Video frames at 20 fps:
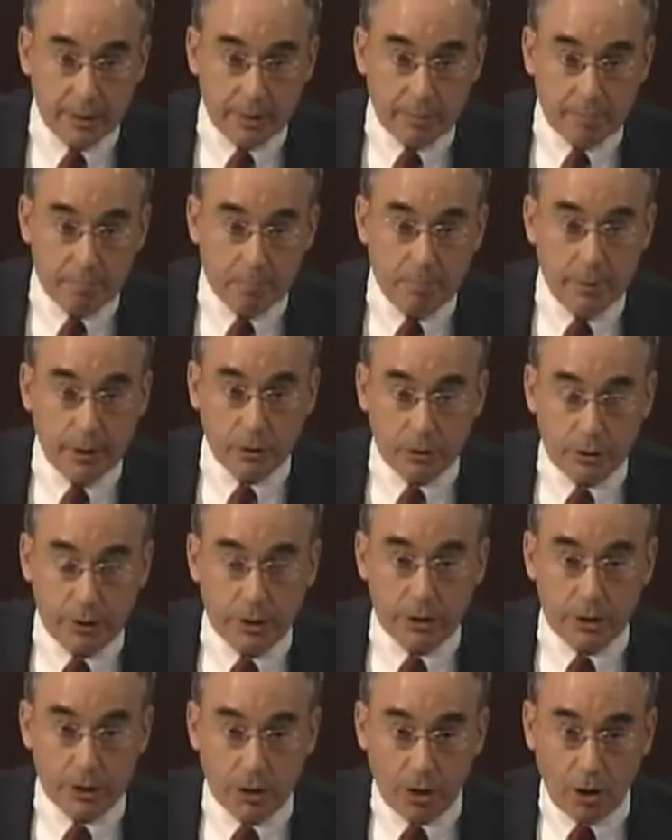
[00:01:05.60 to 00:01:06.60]

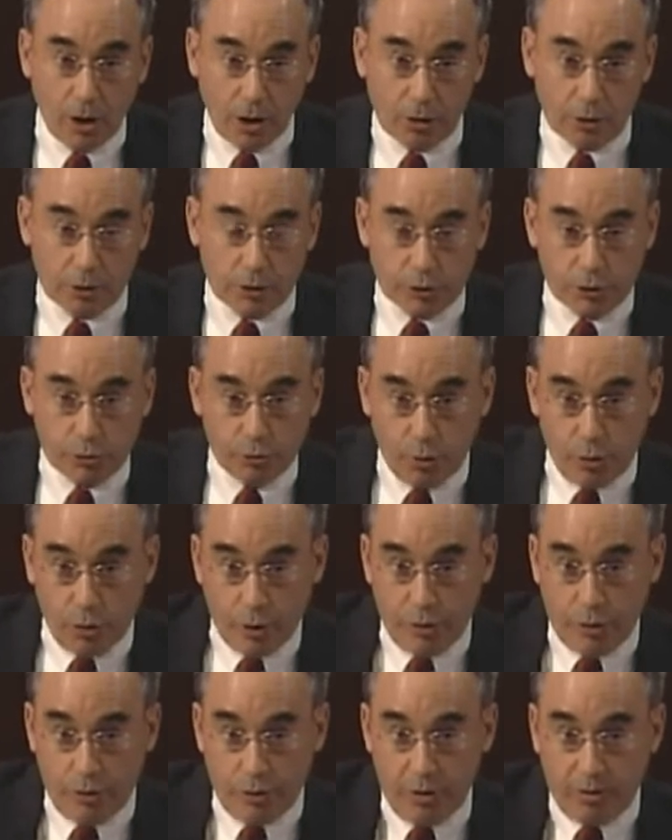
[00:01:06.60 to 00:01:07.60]
billion
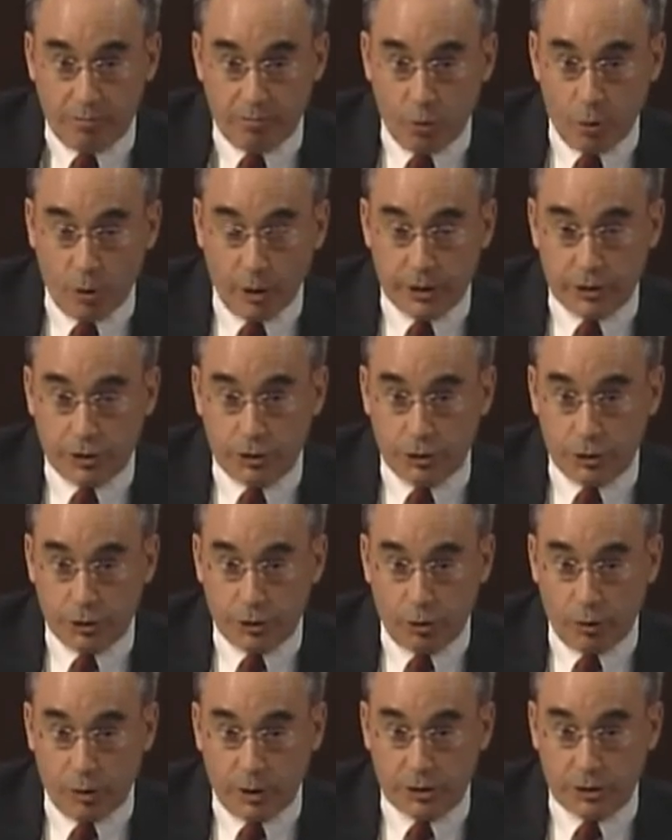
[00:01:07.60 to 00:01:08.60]
worth of mortgage
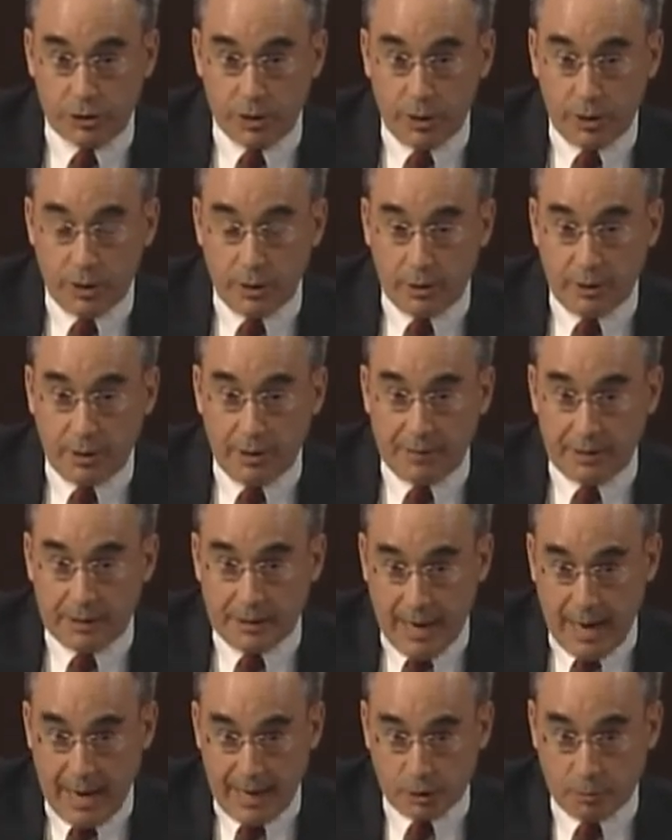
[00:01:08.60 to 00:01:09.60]
insurance that the
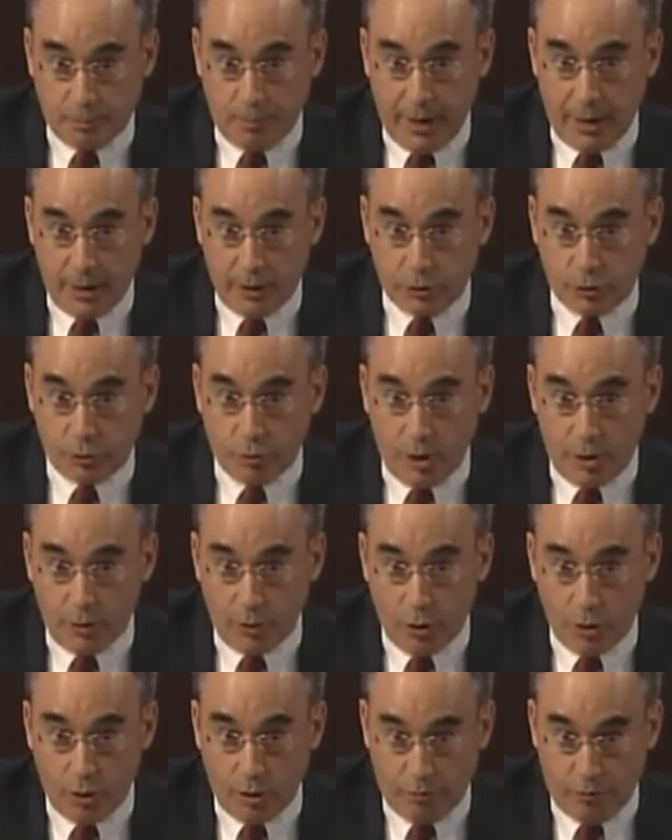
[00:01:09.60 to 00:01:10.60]
taxpayers were on the
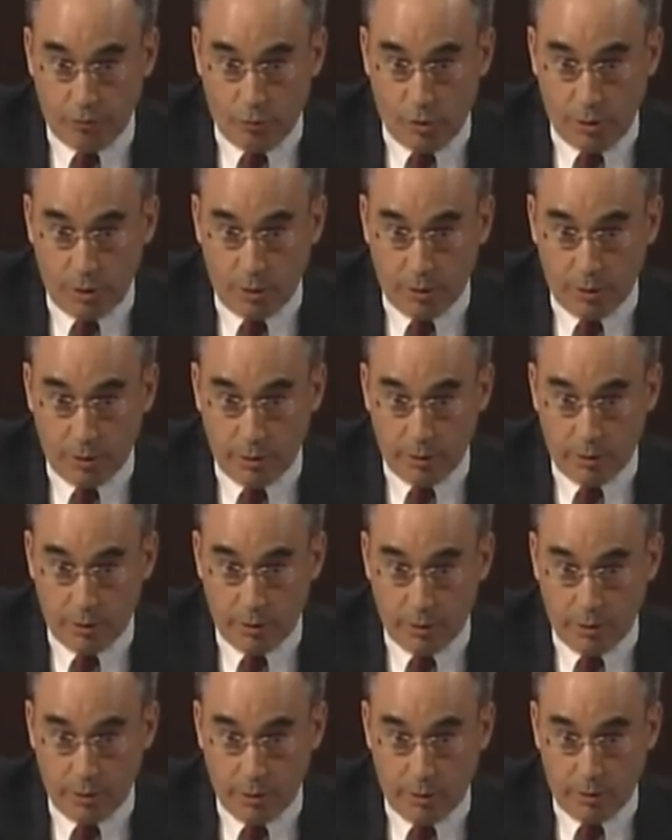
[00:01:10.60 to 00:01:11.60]
hook for.
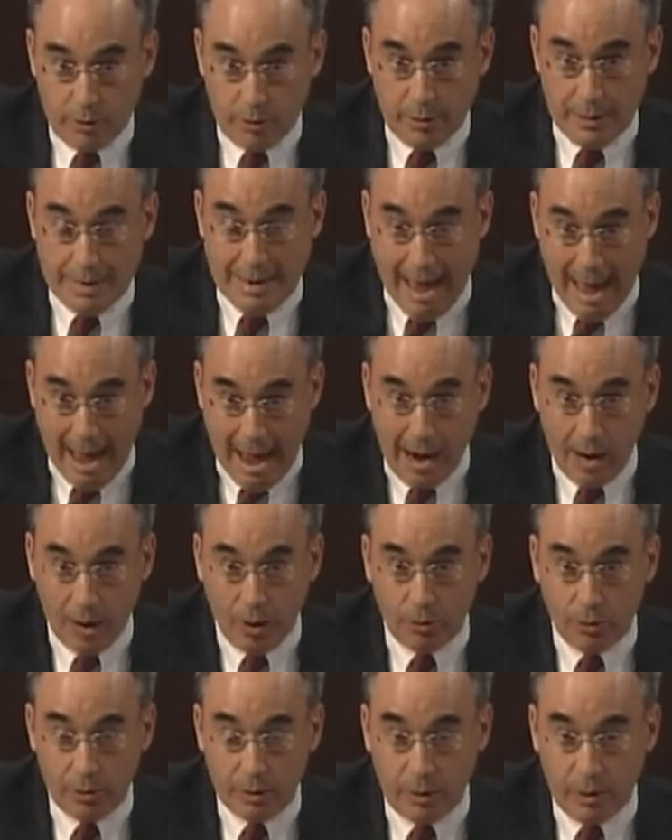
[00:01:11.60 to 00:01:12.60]

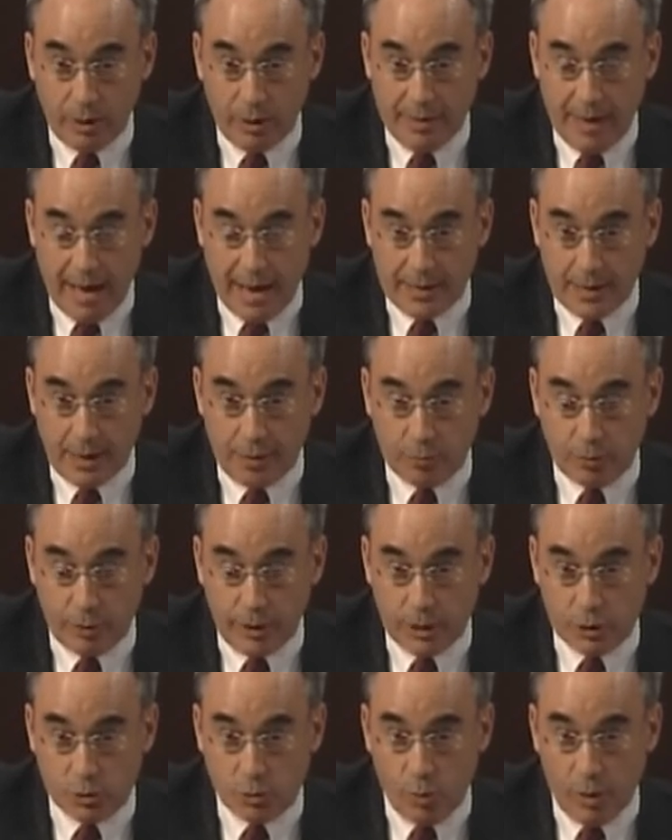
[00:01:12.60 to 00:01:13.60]
Now that number
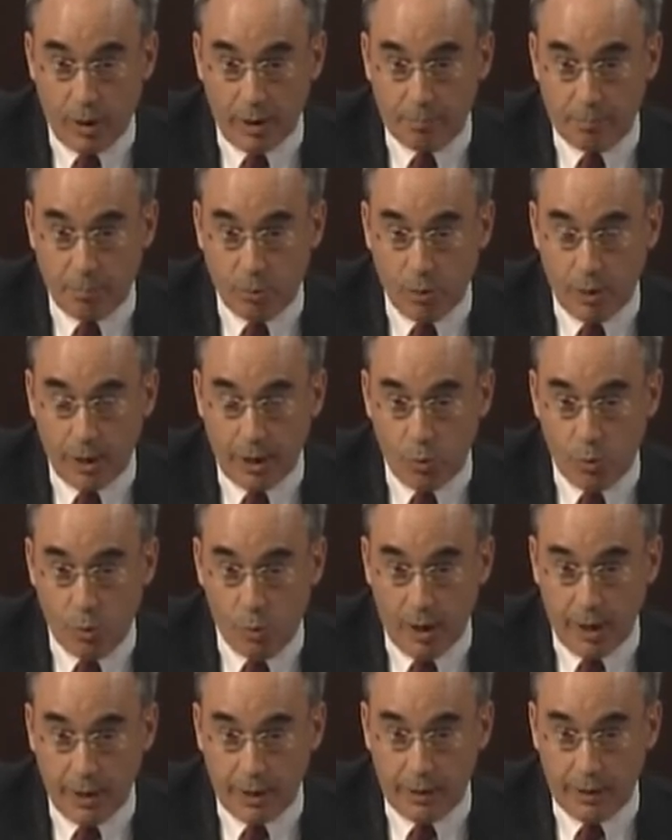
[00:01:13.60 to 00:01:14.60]
is
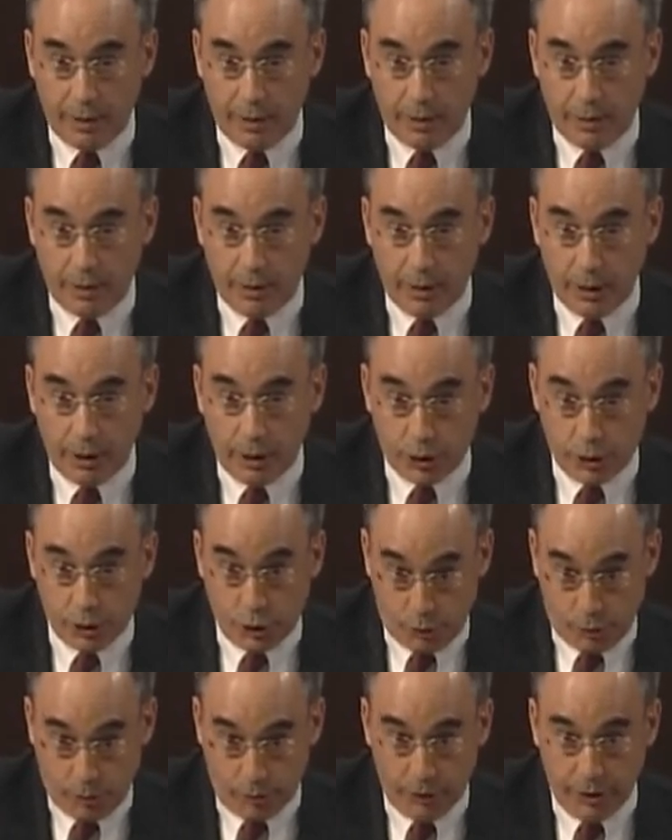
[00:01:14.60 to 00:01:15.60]
$1.1
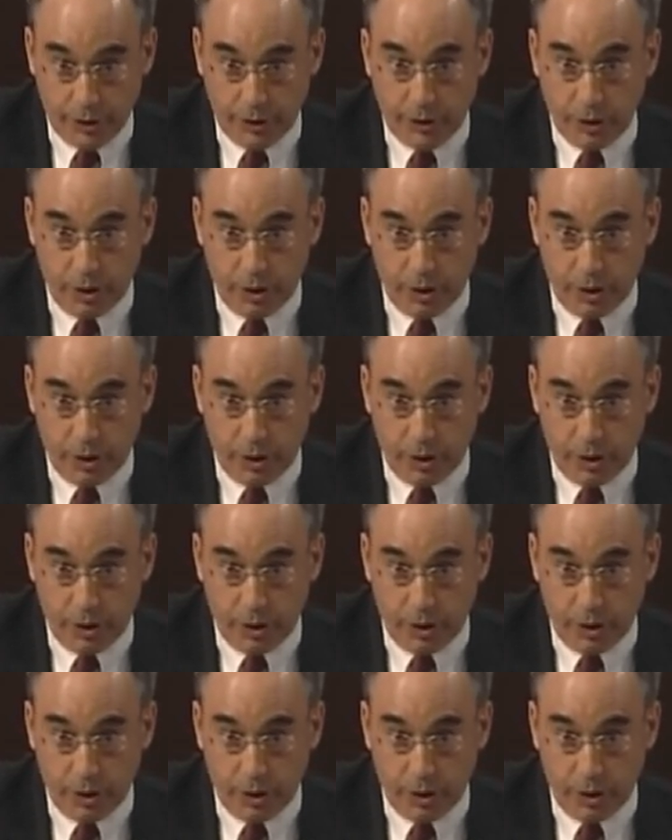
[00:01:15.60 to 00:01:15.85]
trillion.